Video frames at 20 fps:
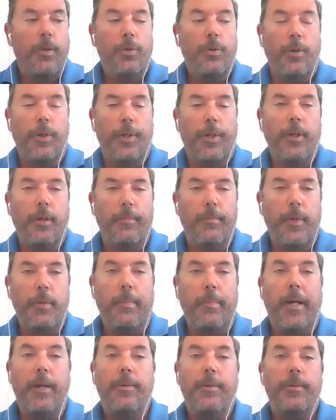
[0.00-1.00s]
So it took me
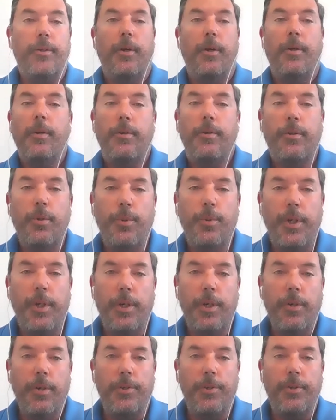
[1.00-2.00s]
about 2
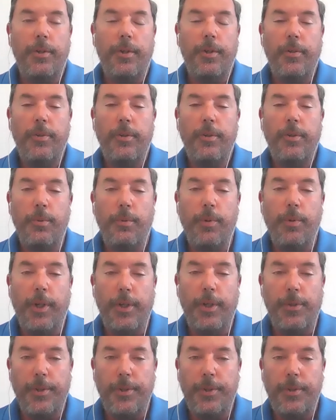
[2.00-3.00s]
years to
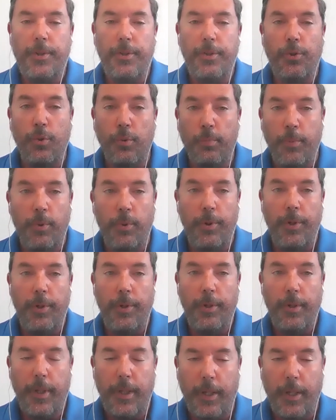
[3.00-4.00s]
interest the school
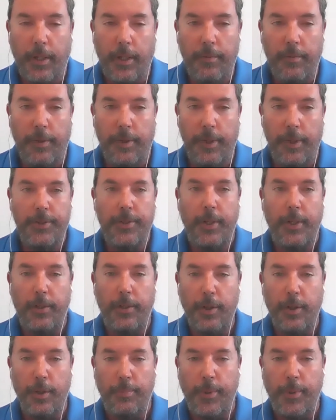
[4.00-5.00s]
board and even
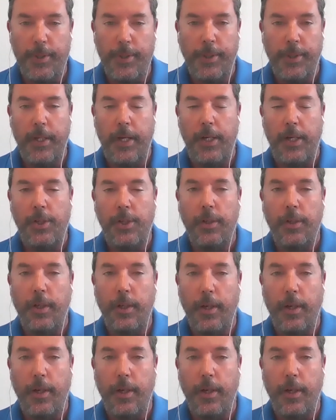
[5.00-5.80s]
listening to the presentation,